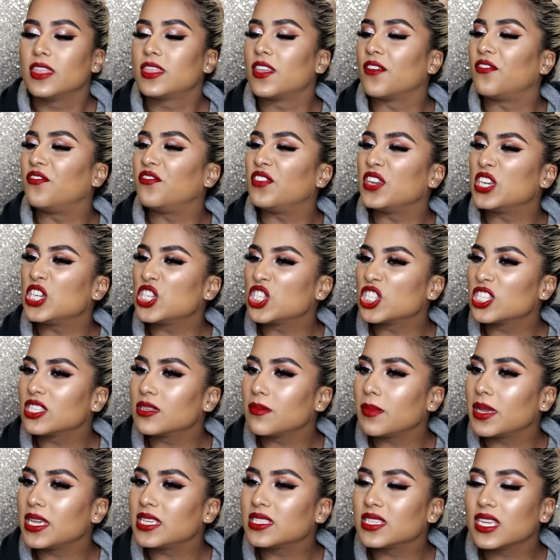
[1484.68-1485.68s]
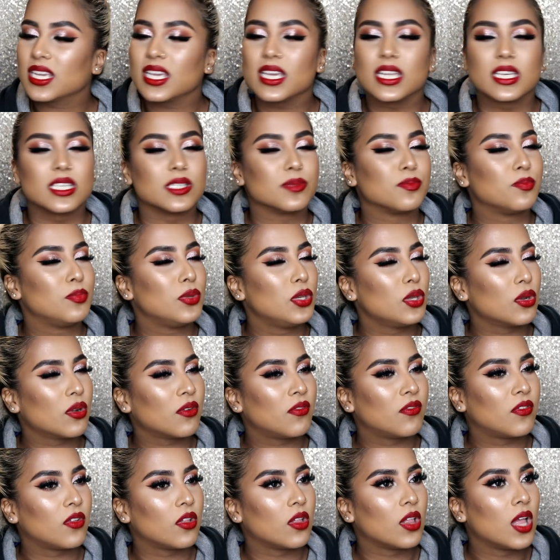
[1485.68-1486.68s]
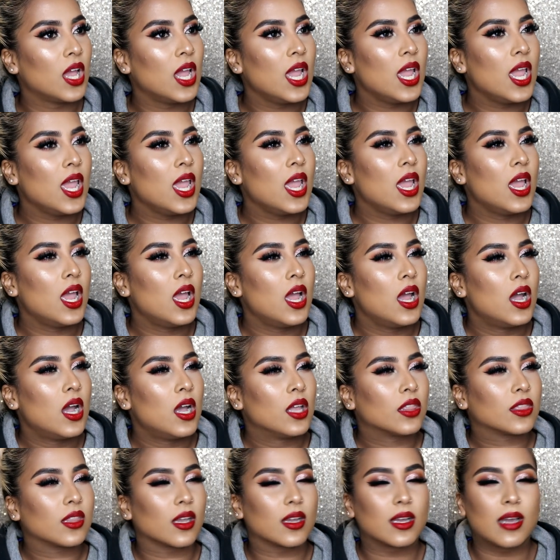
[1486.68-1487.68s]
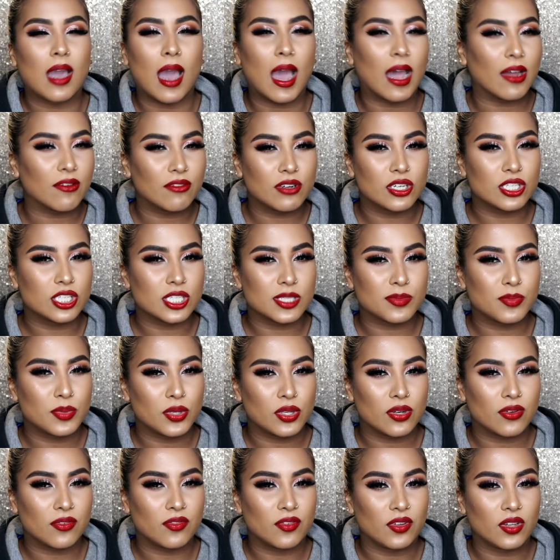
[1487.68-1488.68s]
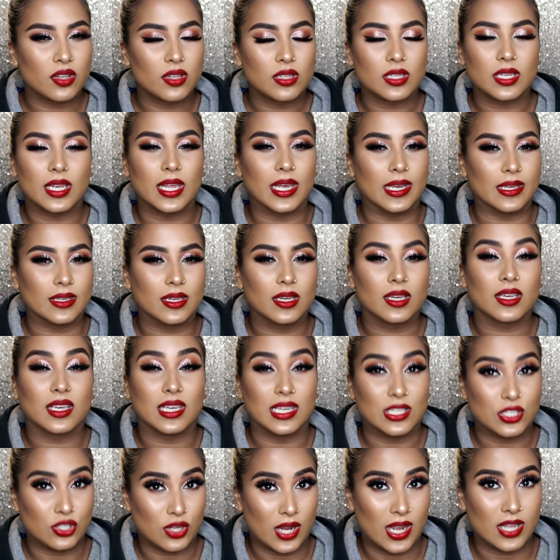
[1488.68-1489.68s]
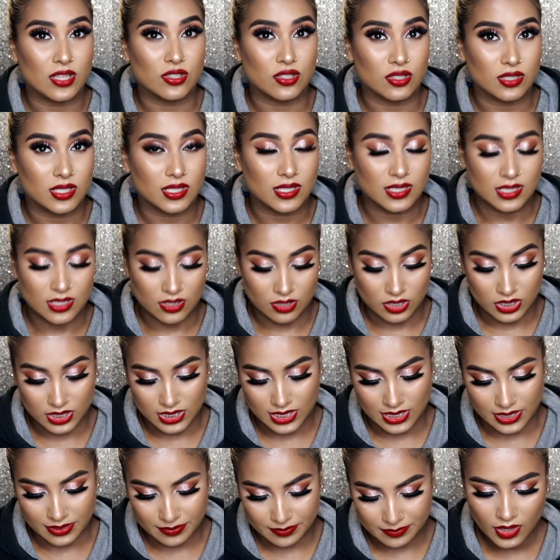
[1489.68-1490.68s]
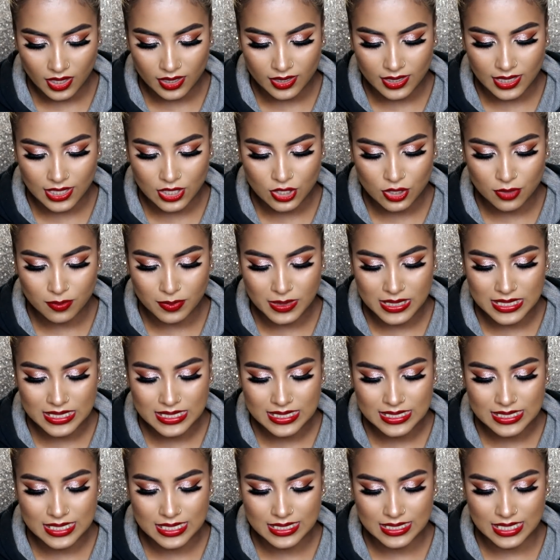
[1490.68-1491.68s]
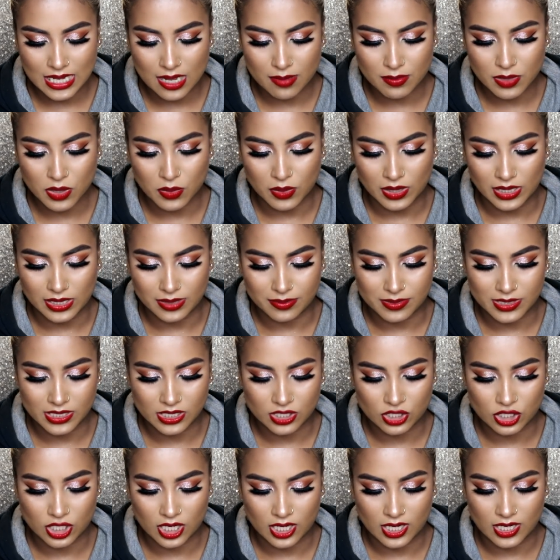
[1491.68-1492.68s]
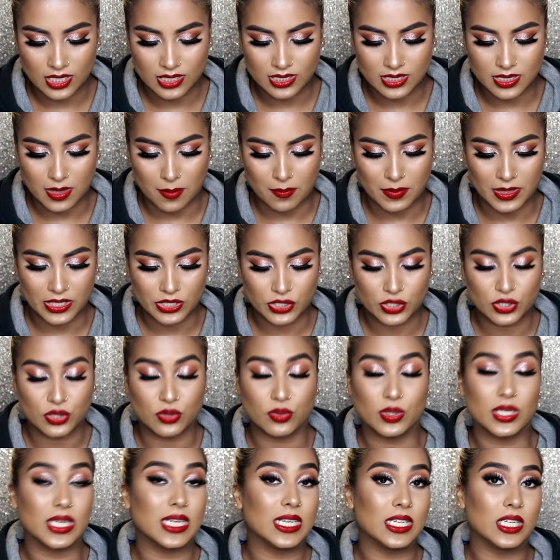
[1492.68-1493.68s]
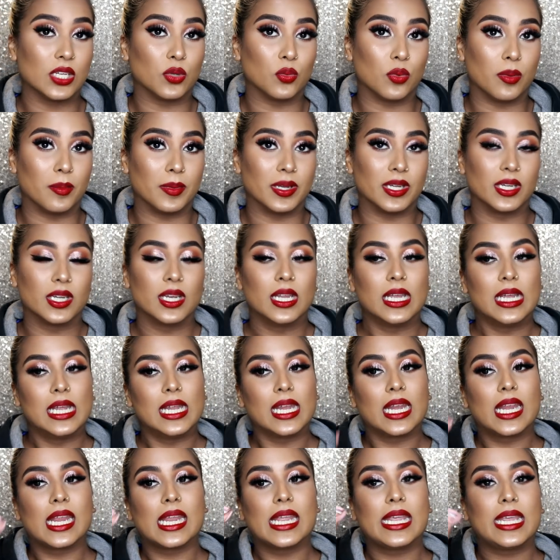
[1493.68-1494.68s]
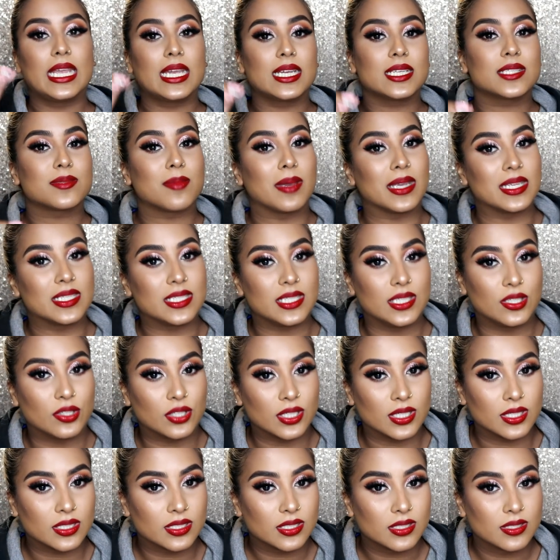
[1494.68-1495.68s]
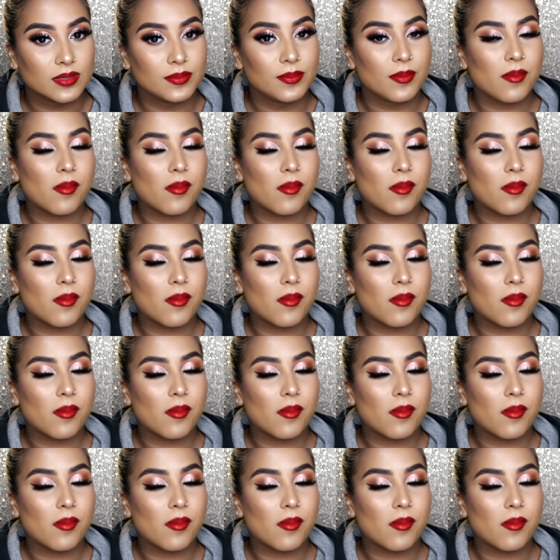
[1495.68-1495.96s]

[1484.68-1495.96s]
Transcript: The finish is amazing. It is beautiful. The coverage is beautiful. Like, get your hands on it, seriously. Can you please tell me what lipstick shades best suit Indian women? Here's my secret.